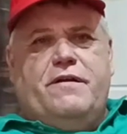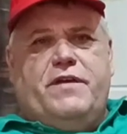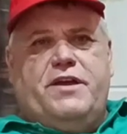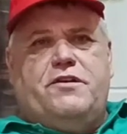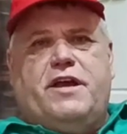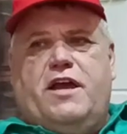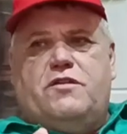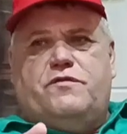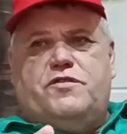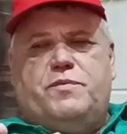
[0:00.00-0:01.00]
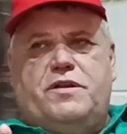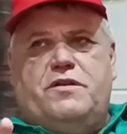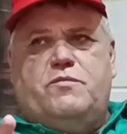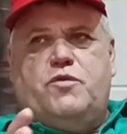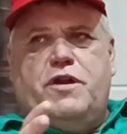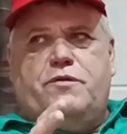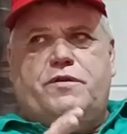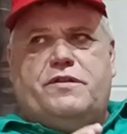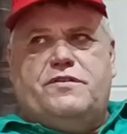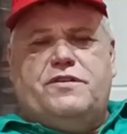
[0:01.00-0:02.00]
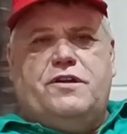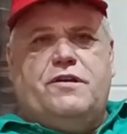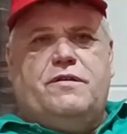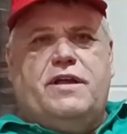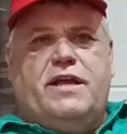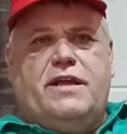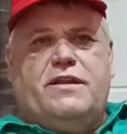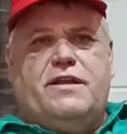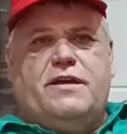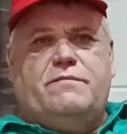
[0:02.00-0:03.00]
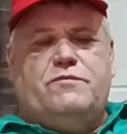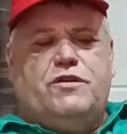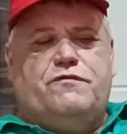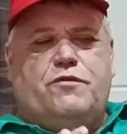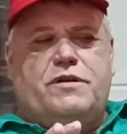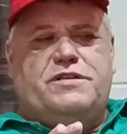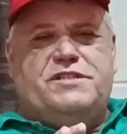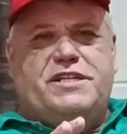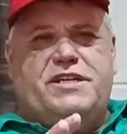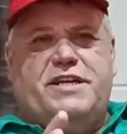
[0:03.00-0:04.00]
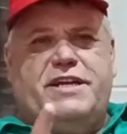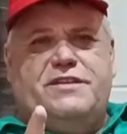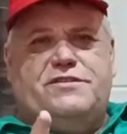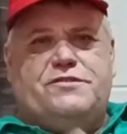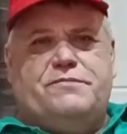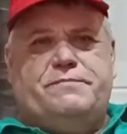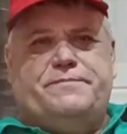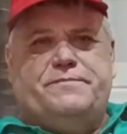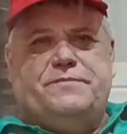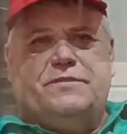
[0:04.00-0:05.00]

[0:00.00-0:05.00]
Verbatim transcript: Thank you guys for spending the morning with us here, and uh, look forward to seeing you again soon.